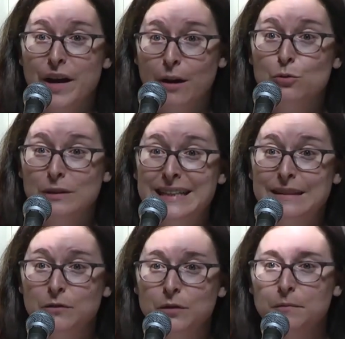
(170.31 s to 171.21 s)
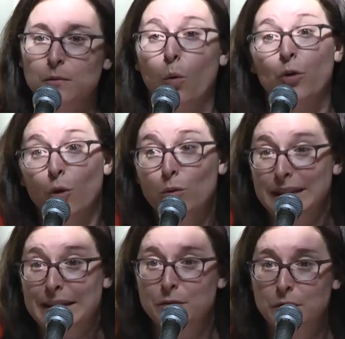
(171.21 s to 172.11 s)
how you leave or don't
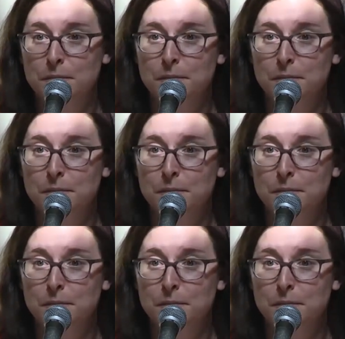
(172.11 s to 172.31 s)
leave.